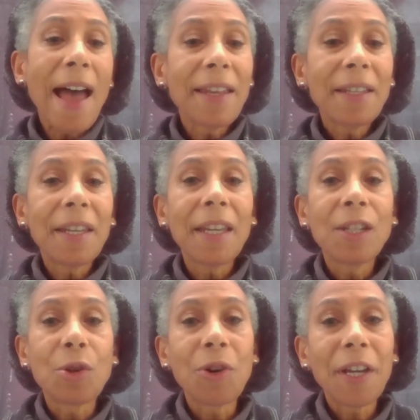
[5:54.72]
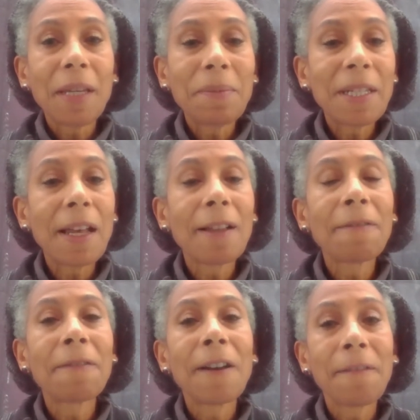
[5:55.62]
and he took
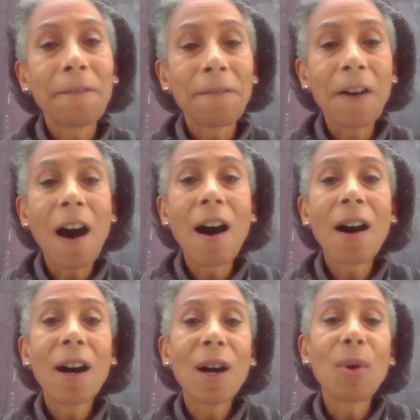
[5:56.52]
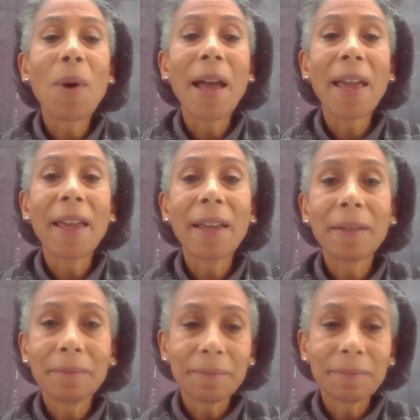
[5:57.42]
himself far away.